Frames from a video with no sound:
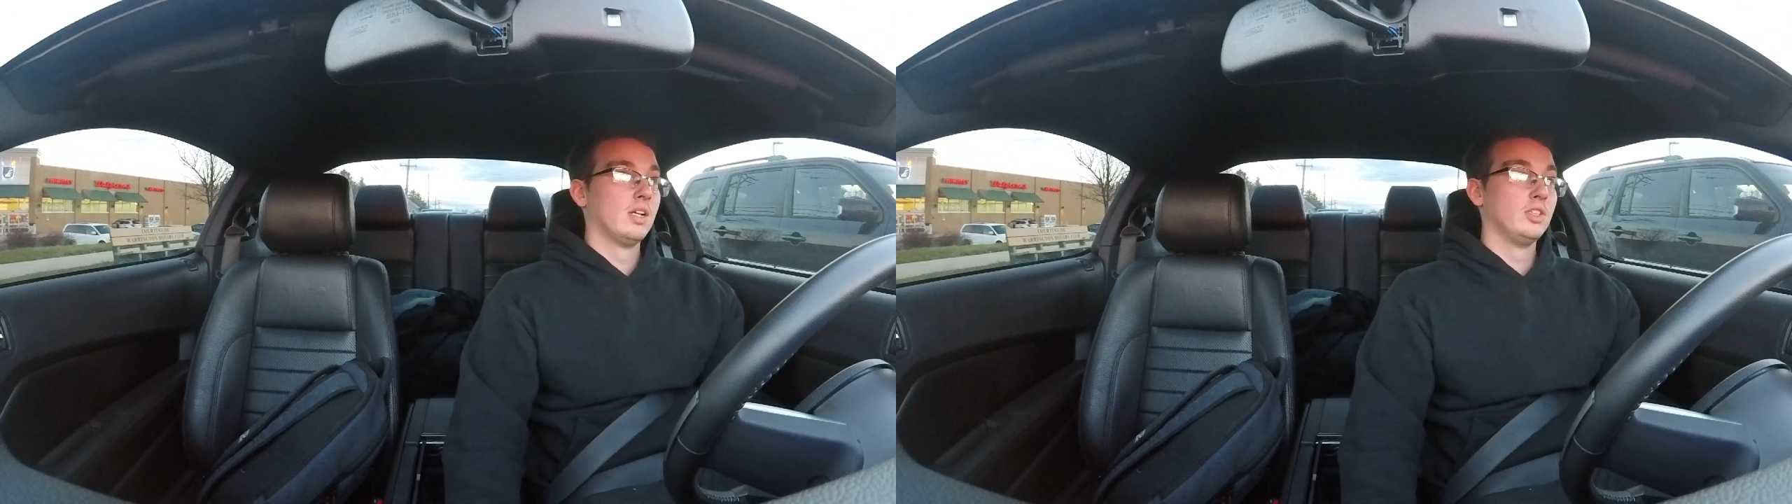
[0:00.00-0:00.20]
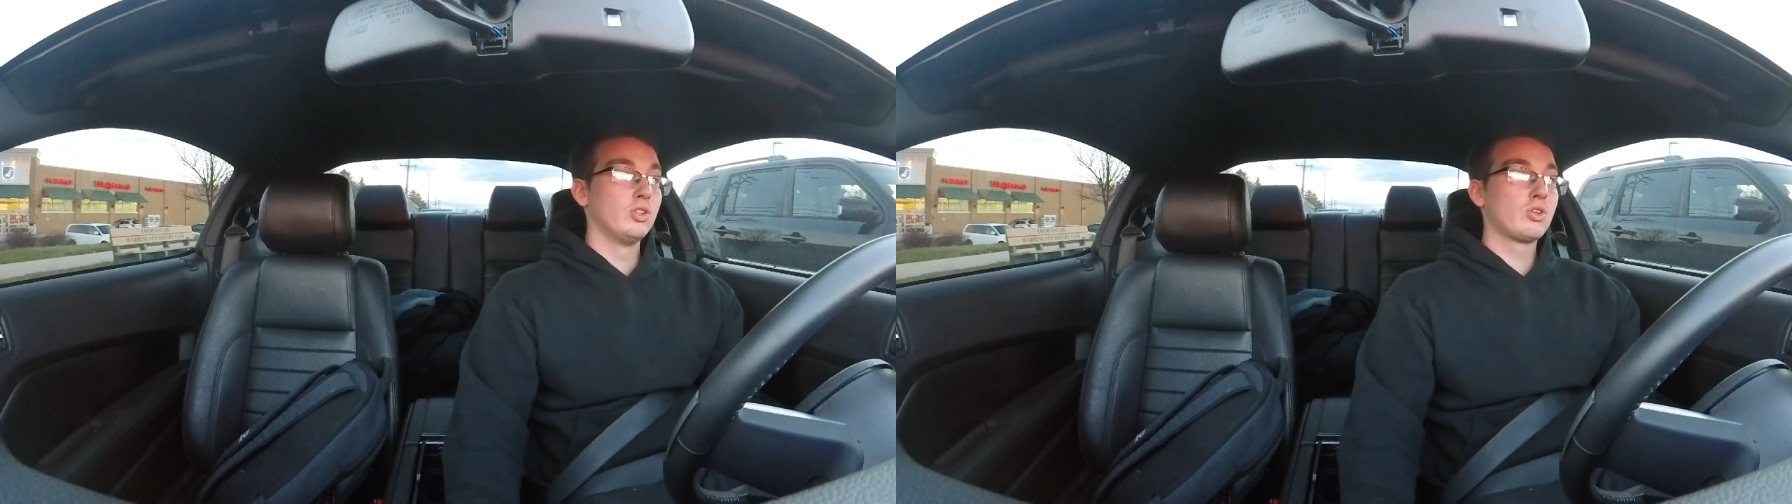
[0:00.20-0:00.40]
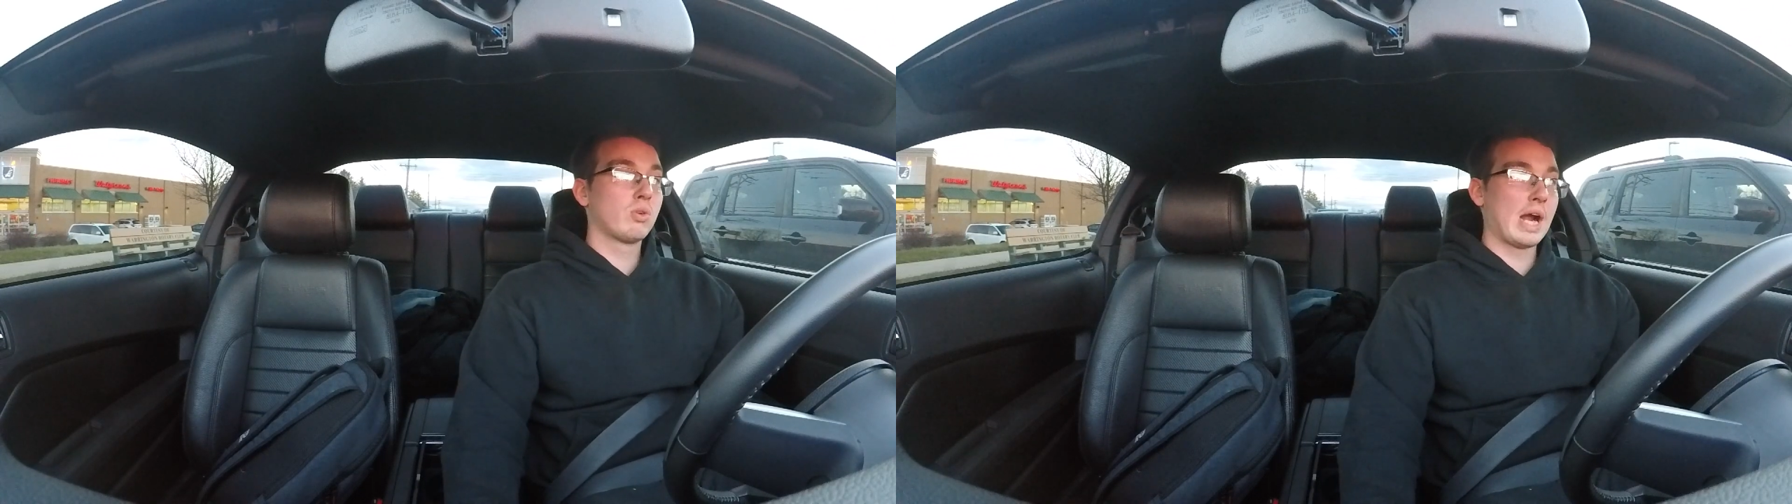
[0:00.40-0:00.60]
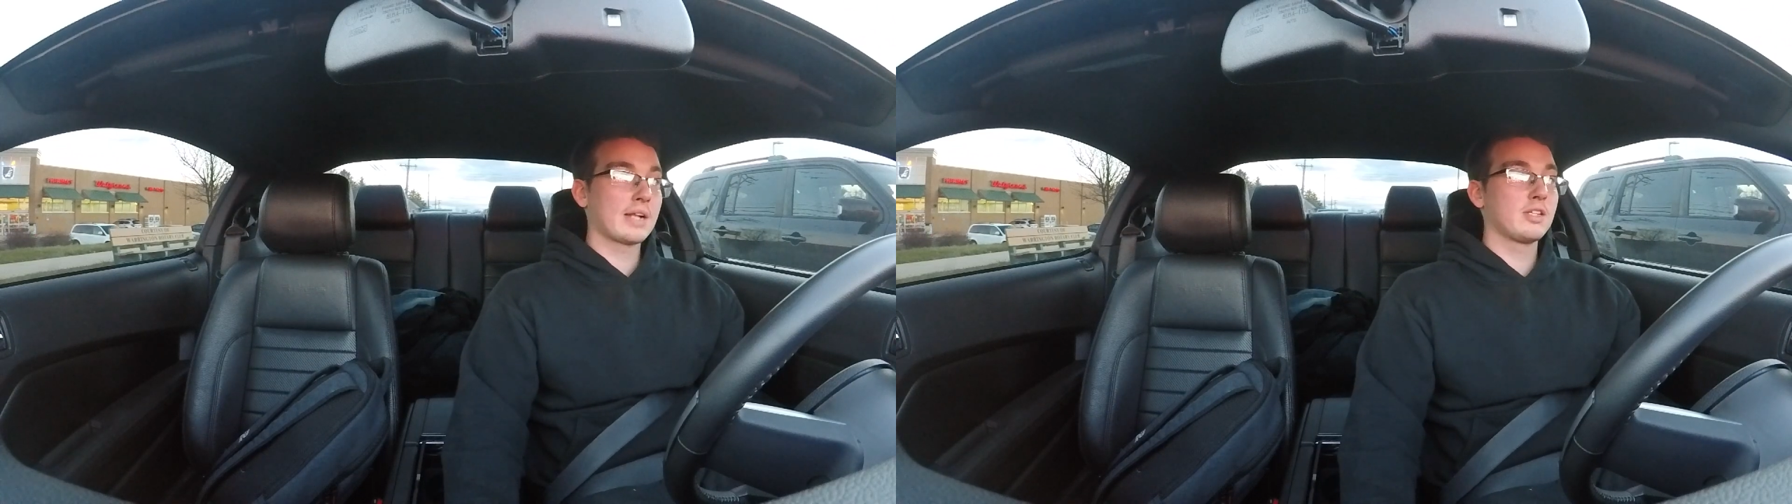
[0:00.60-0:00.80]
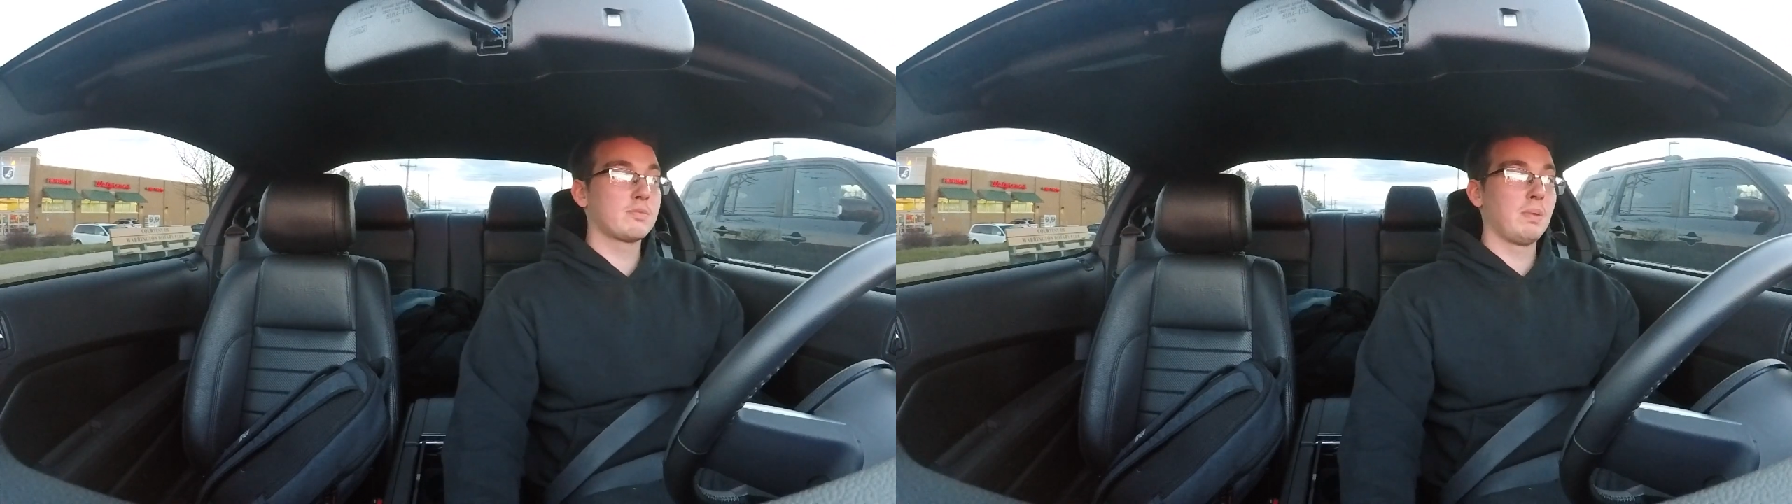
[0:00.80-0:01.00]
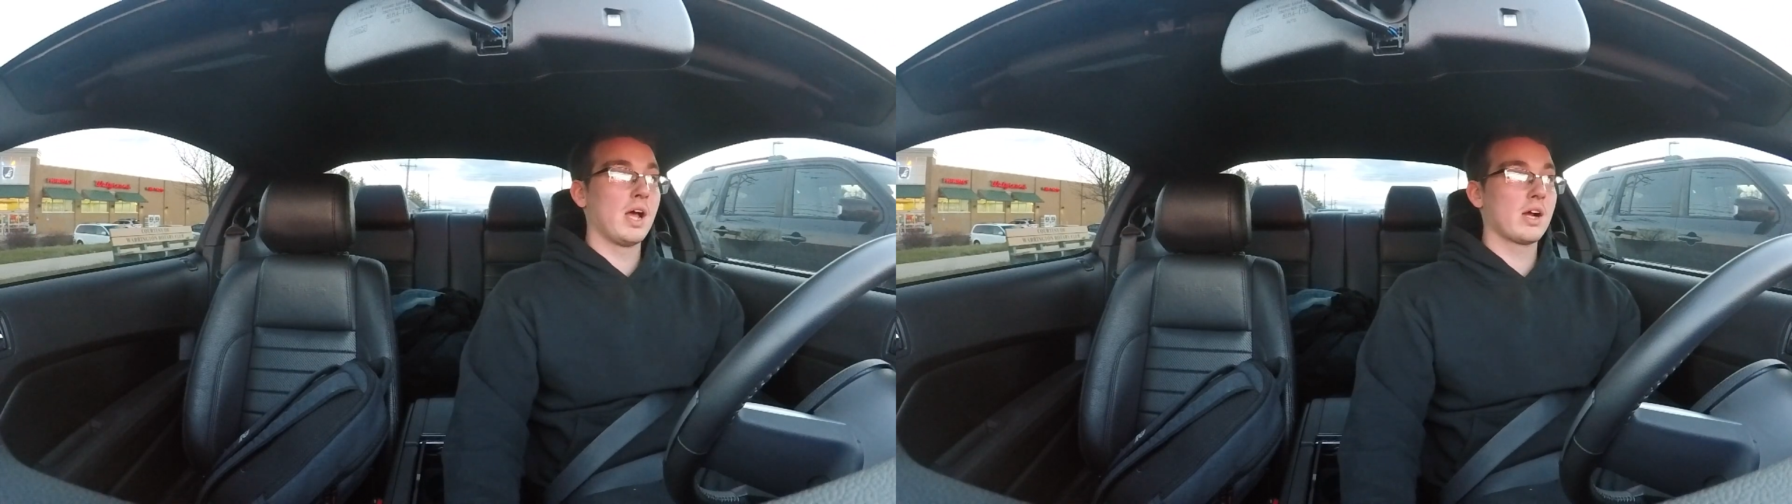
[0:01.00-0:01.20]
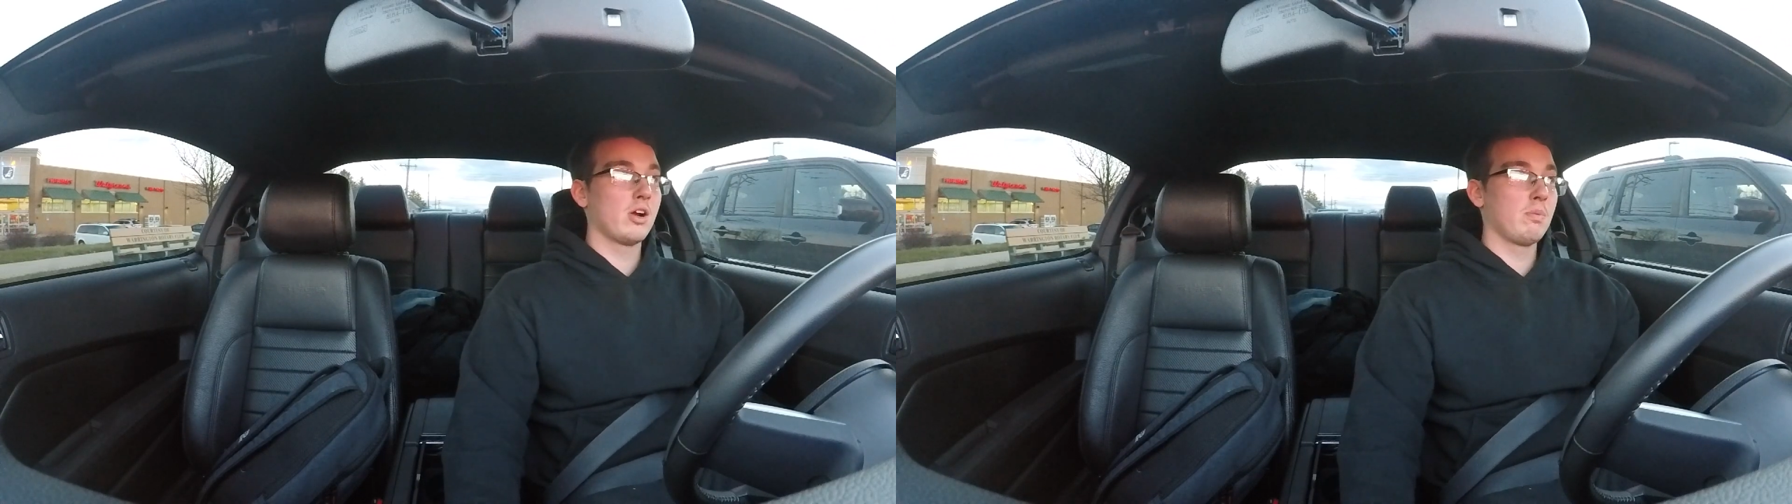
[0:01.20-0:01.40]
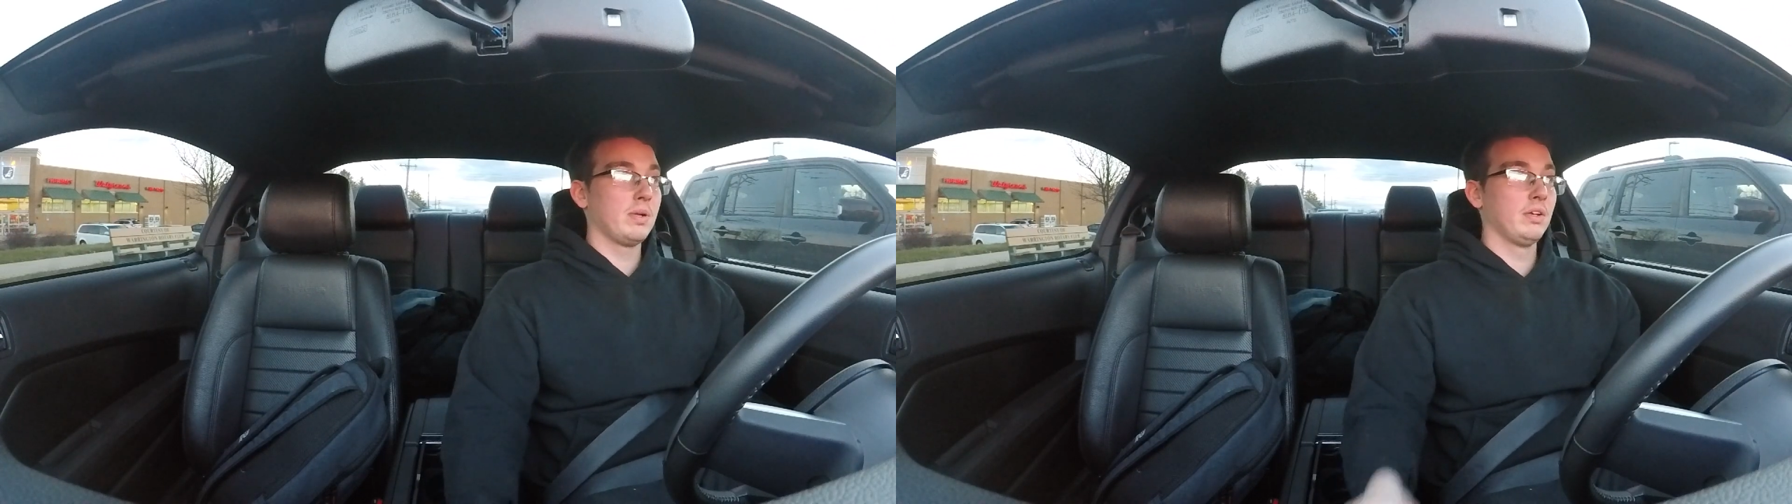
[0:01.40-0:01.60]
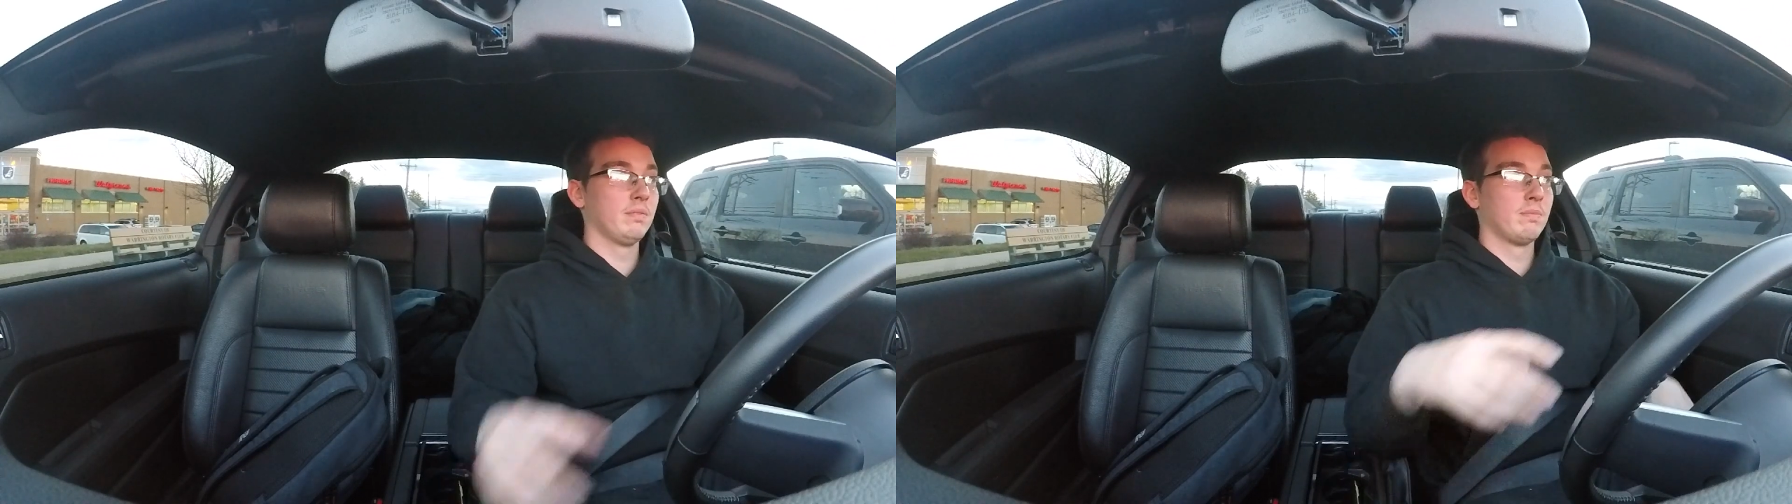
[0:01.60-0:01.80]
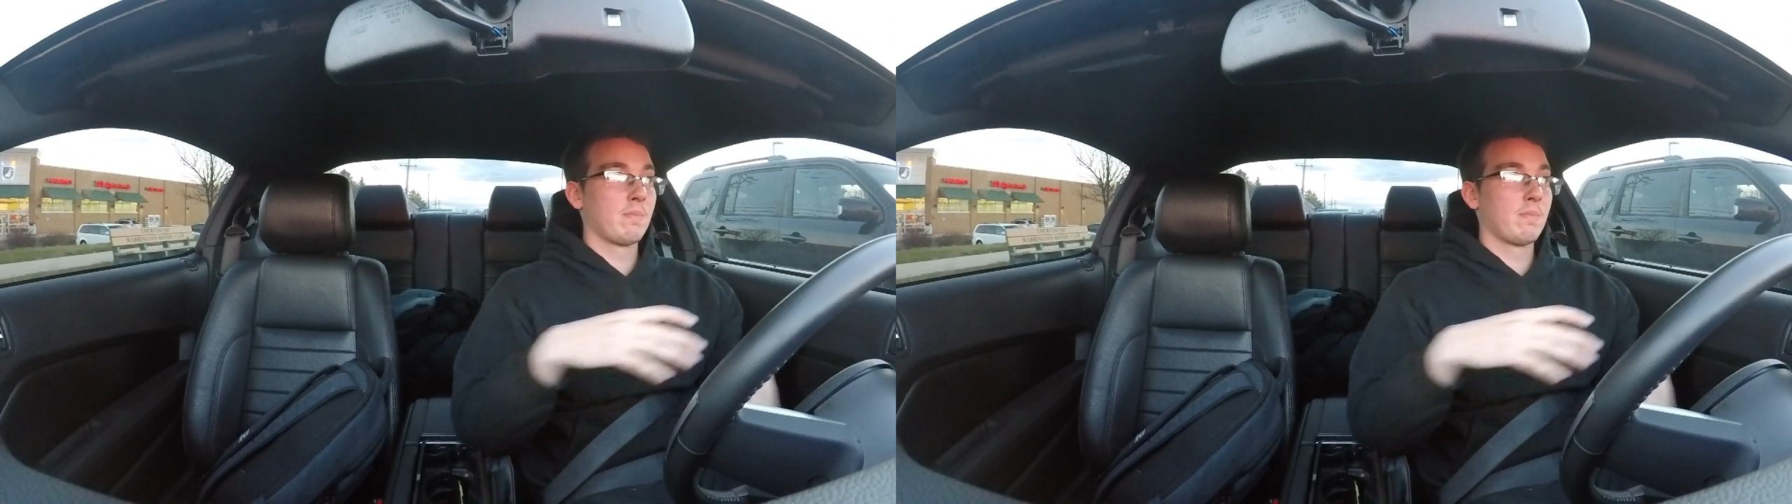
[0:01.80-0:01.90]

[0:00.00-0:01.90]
You crack this block open,